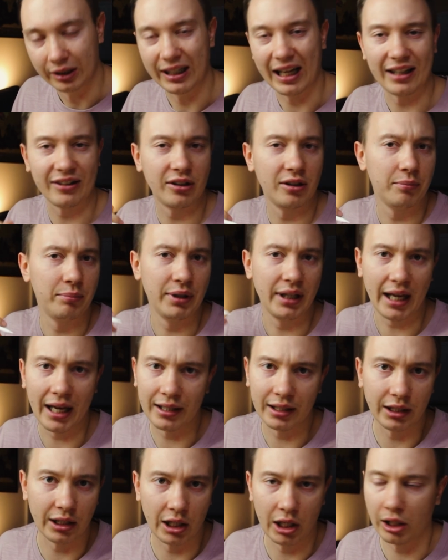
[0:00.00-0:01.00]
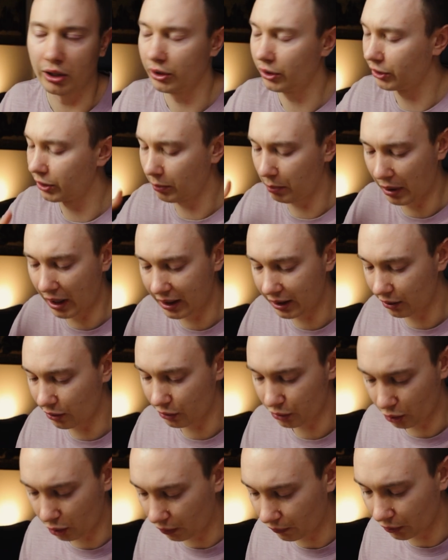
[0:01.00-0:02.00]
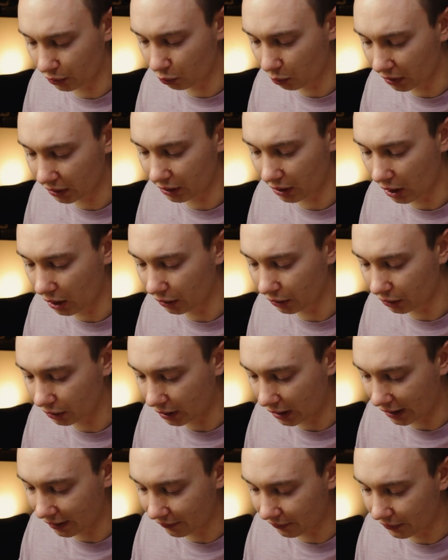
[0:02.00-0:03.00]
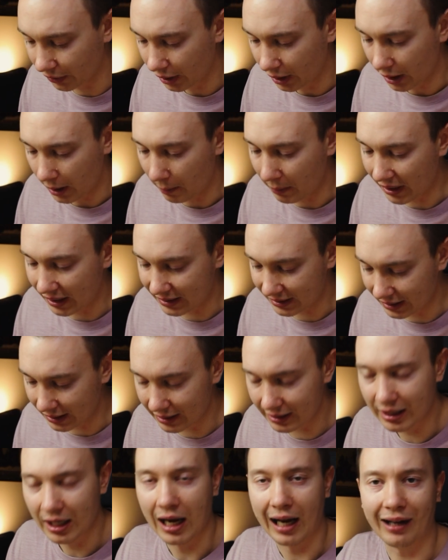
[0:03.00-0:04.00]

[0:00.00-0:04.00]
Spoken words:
That could be any color depending sort of what color kind of makes sense.